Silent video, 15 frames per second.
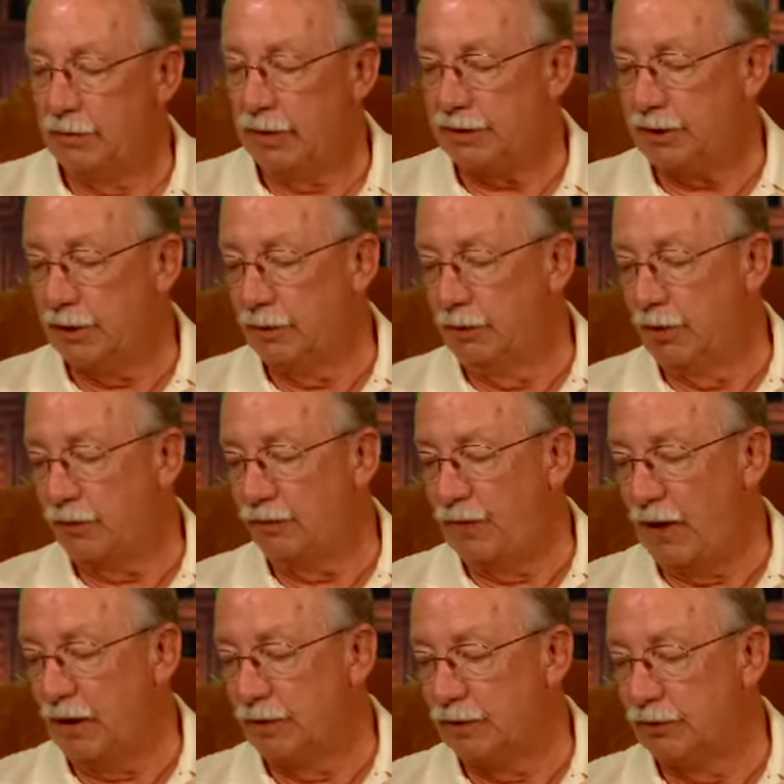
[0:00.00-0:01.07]
rest of the book
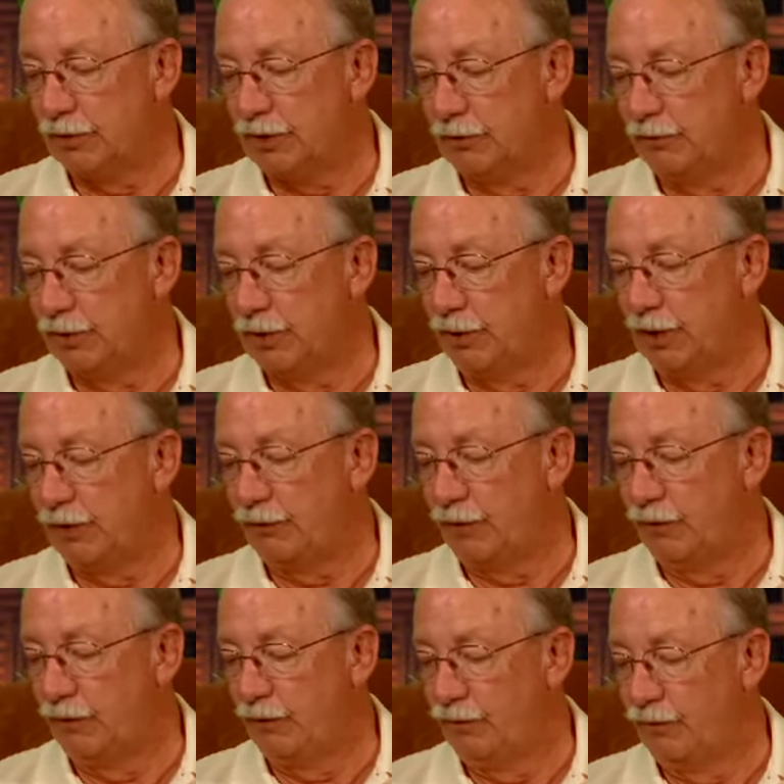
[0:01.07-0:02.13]
follows with some duties
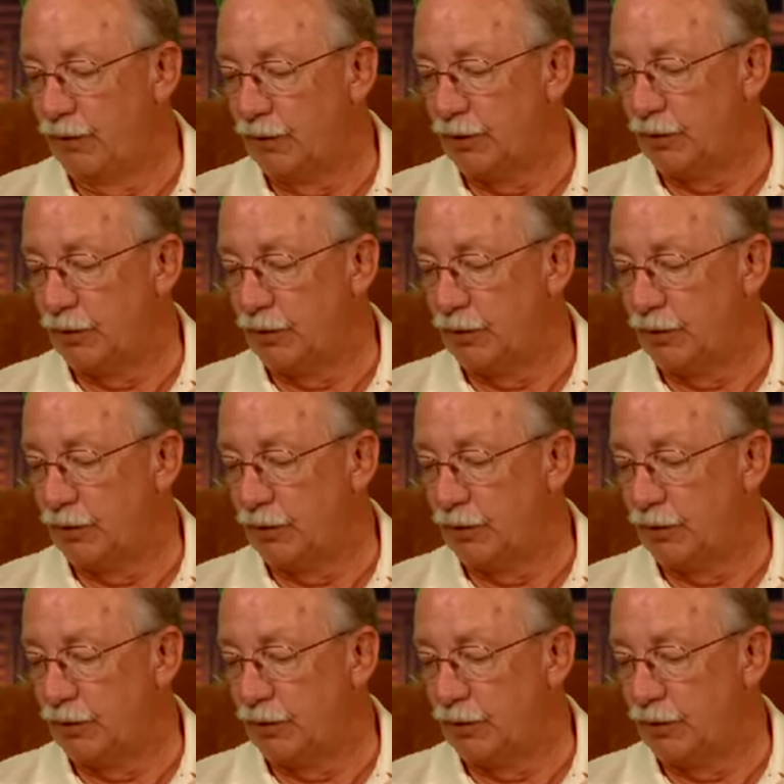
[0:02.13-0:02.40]
for